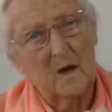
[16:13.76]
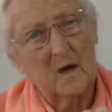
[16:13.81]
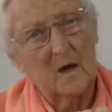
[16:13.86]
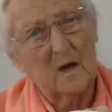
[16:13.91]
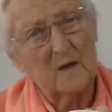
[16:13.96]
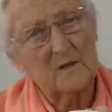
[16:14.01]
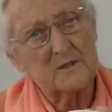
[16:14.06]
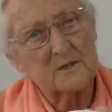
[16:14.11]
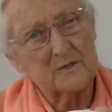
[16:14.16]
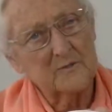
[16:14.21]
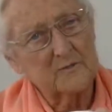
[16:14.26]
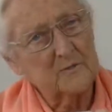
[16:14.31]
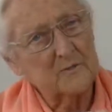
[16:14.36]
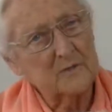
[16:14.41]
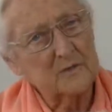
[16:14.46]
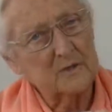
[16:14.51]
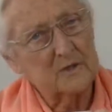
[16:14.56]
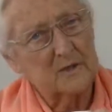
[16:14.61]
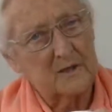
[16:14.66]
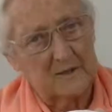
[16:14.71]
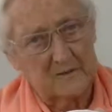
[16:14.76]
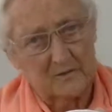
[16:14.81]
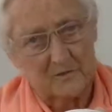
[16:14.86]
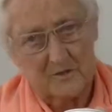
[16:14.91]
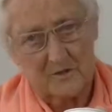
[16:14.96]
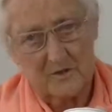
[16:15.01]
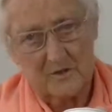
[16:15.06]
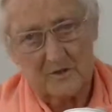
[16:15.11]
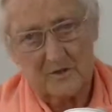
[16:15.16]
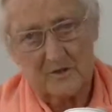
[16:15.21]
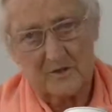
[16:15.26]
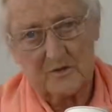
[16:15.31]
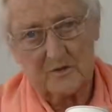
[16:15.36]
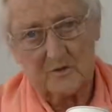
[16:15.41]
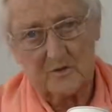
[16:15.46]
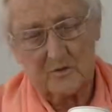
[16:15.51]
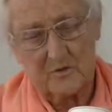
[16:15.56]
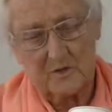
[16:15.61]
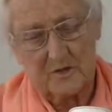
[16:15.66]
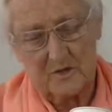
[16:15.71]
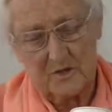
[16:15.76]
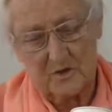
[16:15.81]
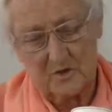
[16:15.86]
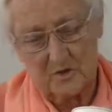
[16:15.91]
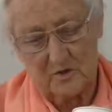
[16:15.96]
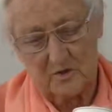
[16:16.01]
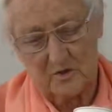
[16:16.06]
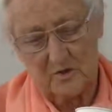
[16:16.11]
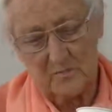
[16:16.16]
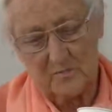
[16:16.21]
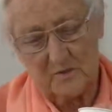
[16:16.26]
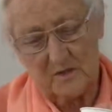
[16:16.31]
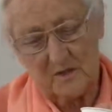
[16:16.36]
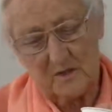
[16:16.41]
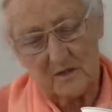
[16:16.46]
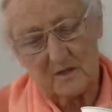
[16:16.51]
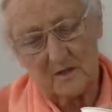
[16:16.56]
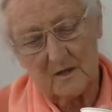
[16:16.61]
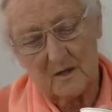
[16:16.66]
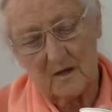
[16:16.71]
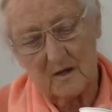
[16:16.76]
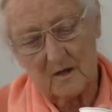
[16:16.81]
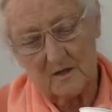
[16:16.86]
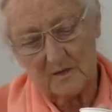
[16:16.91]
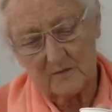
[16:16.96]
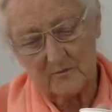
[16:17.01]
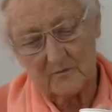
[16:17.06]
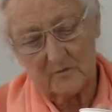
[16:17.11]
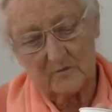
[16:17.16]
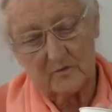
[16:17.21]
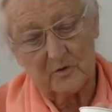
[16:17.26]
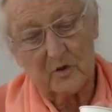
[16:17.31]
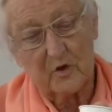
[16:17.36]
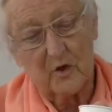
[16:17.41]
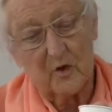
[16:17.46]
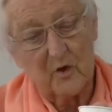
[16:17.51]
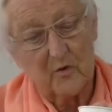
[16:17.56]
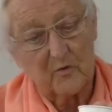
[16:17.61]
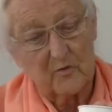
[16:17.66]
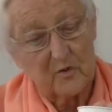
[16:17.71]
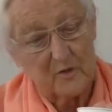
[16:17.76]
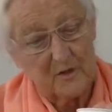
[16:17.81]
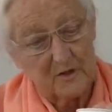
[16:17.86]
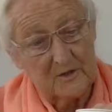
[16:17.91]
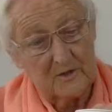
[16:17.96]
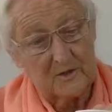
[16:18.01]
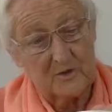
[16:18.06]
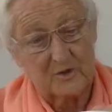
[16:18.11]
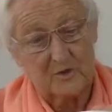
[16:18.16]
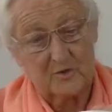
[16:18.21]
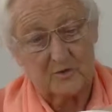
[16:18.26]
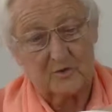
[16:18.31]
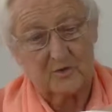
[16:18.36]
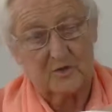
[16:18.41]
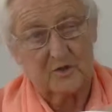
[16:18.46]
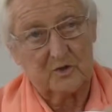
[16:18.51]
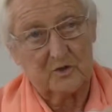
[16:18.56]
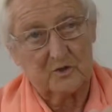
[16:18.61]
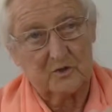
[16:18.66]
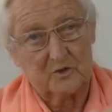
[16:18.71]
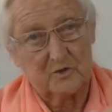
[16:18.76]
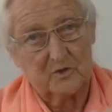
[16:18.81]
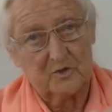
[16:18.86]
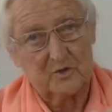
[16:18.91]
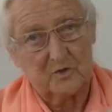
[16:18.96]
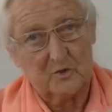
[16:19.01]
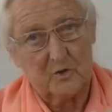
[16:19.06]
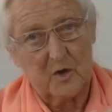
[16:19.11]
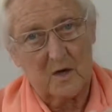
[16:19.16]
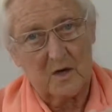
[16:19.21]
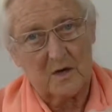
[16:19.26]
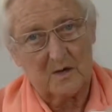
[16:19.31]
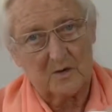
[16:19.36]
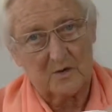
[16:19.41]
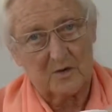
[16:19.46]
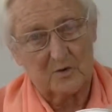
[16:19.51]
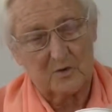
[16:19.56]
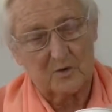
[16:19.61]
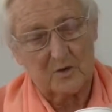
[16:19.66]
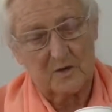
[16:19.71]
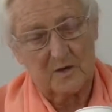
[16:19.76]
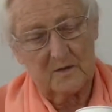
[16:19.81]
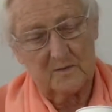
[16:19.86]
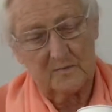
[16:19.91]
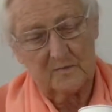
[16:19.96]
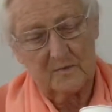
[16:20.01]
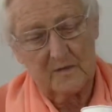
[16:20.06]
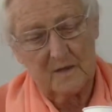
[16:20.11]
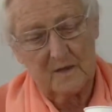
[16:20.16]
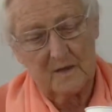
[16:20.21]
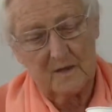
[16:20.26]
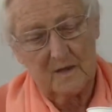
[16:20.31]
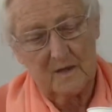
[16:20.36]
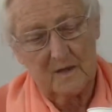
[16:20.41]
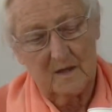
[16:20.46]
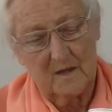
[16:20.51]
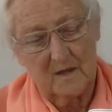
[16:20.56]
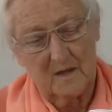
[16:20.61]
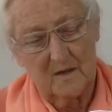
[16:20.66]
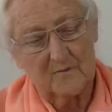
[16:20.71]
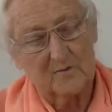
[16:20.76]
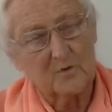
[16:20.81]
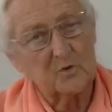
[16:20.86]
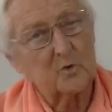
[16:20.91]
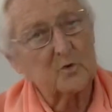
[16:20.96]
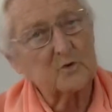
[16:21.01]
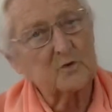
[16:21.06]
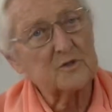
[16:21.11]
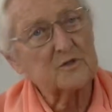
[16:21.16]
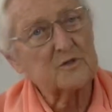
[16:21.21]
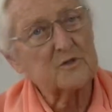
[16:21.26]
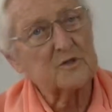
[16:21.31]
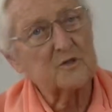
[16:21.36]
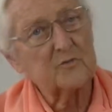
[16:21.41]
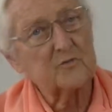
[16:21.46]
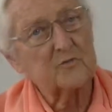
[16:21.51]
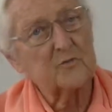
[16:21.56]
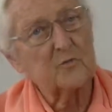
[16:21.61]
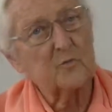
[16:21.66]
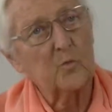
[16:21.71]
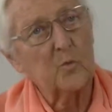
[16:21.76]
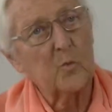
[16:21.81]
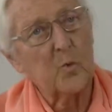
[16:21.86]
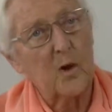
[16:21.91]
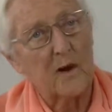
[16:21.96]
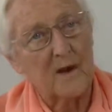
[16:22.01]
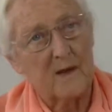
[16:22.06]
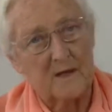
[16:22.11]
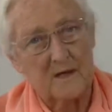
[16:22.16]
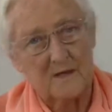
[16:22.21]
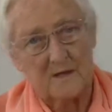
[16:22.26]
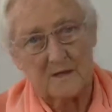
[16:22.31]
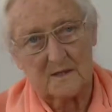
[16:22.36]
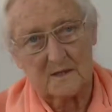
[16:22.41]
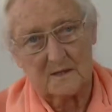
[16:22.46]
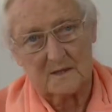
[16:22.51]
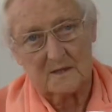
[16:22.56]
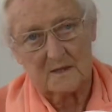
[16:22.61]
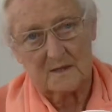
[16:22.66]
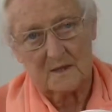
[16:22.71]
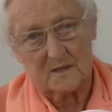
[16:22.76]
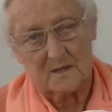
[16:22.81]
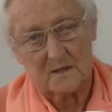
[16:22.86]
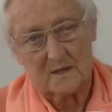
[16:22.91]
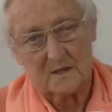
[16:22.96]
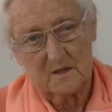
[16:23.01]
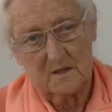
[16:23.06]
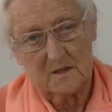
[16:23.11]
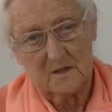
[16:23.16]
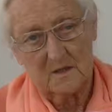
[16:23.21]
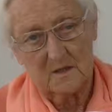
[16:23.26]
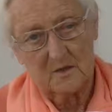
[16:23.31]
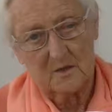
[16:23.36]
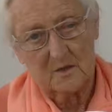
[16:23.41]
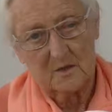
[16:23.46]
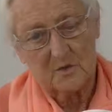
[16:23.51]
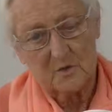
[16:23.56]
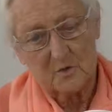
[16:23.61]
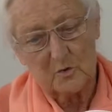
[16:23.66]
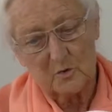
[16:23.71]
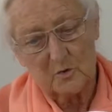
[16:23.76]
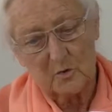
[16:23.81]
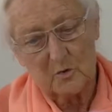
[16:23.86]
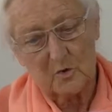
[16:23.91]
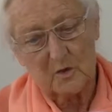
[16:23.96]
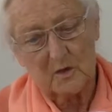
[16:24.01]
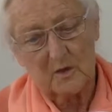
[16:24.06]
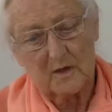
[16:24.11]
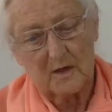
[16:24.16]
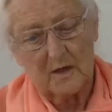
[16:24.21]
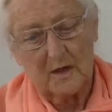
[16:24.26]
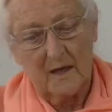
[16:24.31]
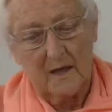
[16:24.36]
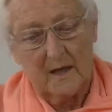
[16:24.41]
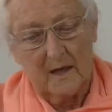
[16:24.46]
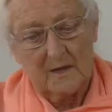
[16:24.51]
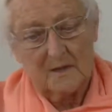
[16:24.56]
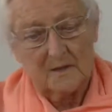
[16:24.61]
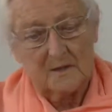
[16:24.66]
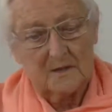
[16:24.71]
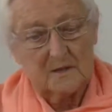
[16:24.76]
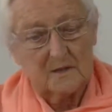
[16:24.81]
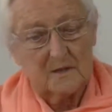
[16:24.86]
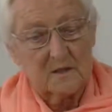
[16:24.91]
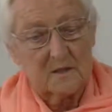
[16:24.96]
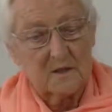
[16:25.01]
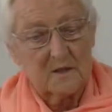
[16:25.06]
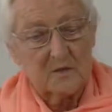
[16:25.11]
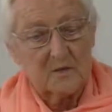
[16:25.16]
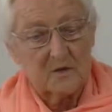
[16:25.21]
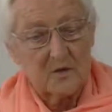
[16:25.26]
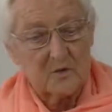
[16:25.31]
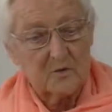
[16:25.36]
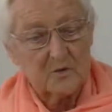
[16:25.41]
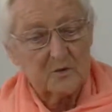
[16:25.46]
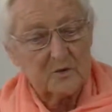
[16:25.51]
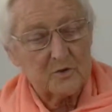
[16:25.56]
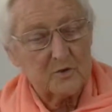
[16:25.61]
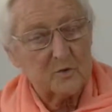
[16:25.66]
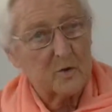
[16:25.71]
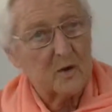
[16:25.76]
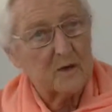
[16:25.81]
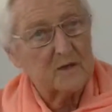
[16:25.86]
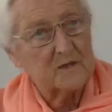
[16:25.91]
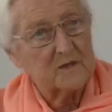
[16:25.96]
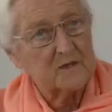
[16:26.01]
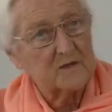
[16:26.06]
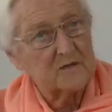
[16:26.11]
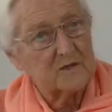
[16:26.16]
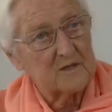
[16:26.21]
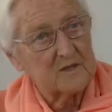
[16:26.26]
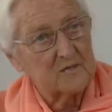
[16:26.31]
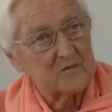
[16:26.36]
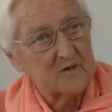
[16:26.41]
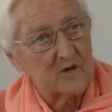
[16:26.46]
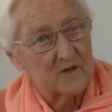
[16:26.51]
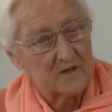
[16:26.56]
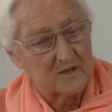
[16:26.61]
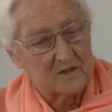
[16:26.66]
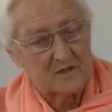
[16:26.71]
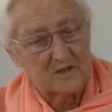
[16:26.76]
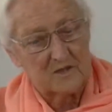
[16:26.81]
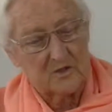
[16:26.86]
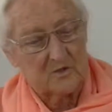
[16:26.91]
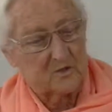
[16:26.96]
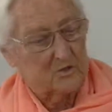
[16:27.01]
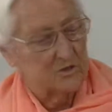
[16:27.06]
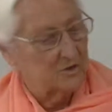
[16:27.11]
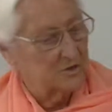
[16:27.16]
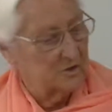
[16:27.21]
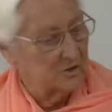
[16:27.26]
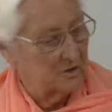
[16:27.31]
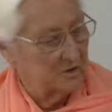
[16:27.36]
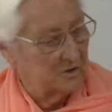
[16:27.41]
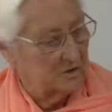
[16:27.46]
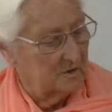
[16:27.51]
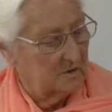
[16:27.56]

Our different cultures and traditions, particularly our different religious traditions through our history, have taught us different ways to look at those who are disadvantaged,